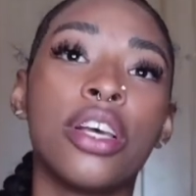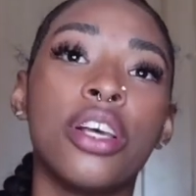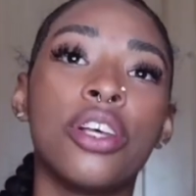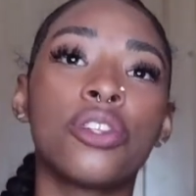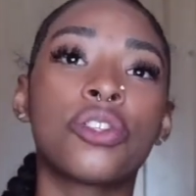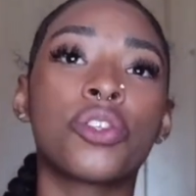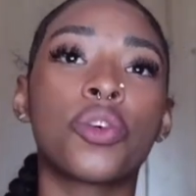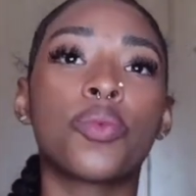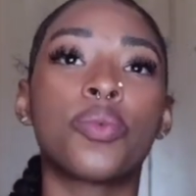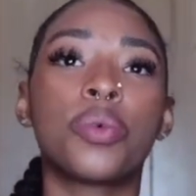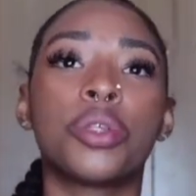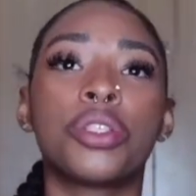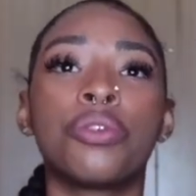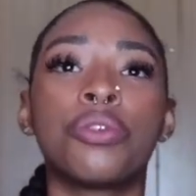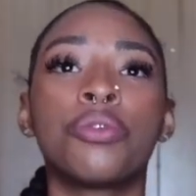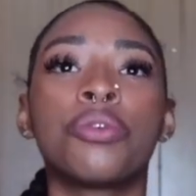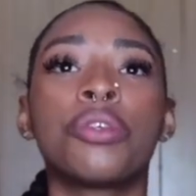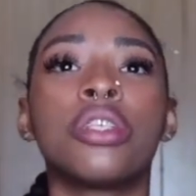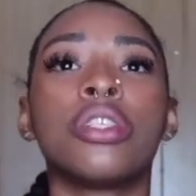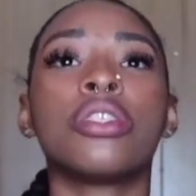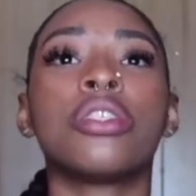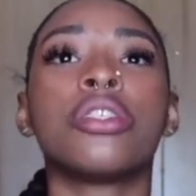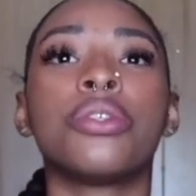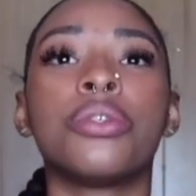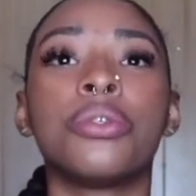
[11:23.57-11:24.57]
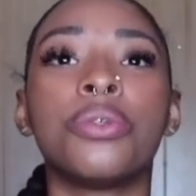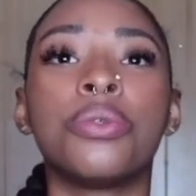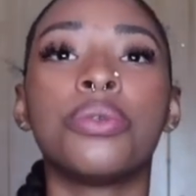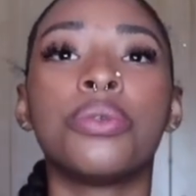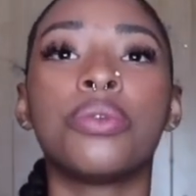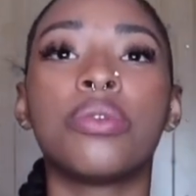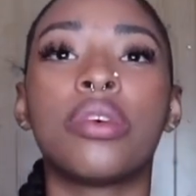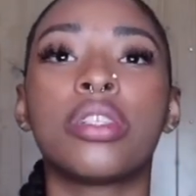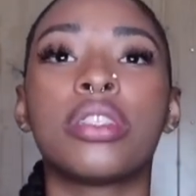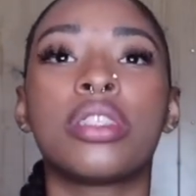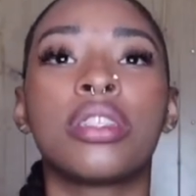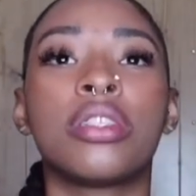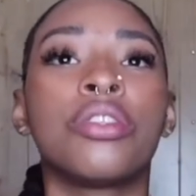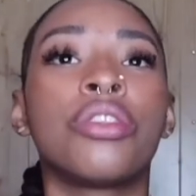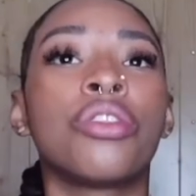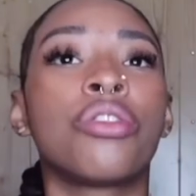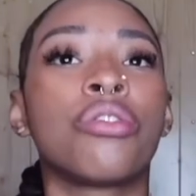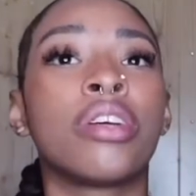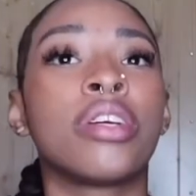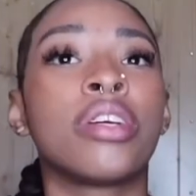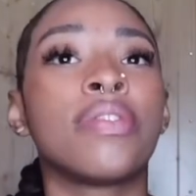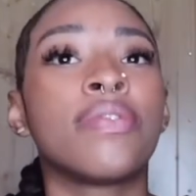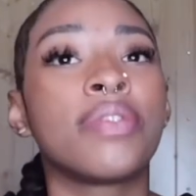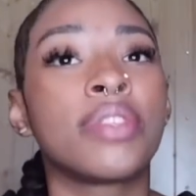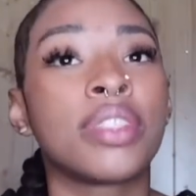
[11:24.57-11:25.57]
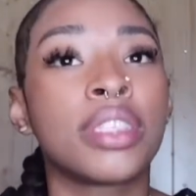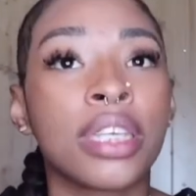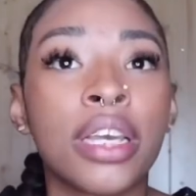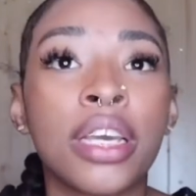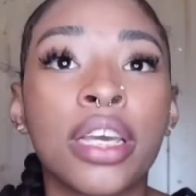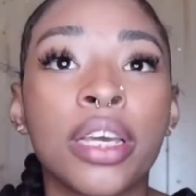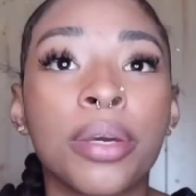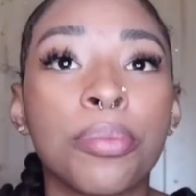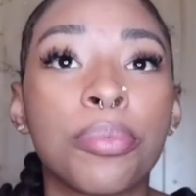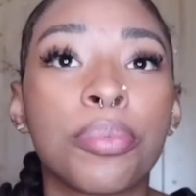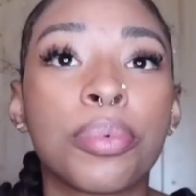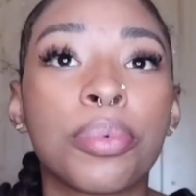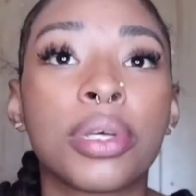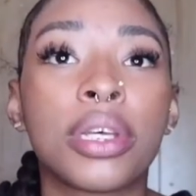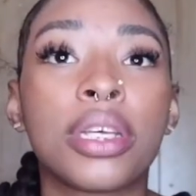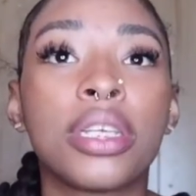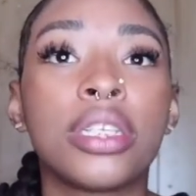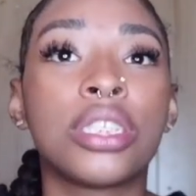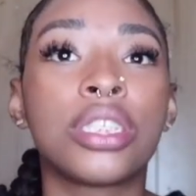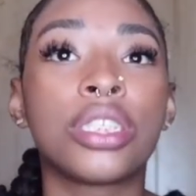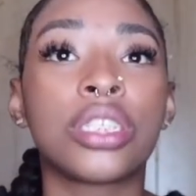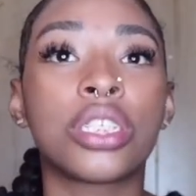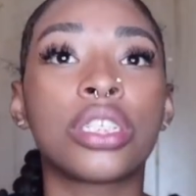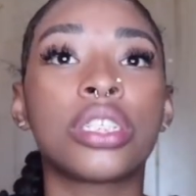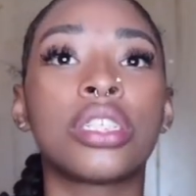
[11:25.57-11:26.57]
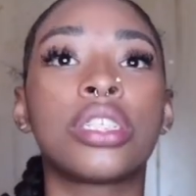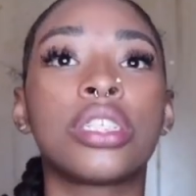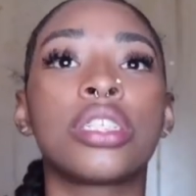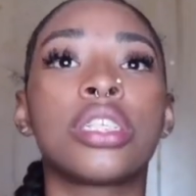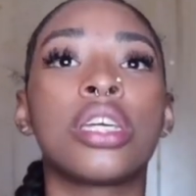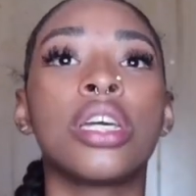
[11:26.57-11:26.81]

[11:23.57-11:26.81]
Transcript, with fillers: so what you can do a thrift tip is just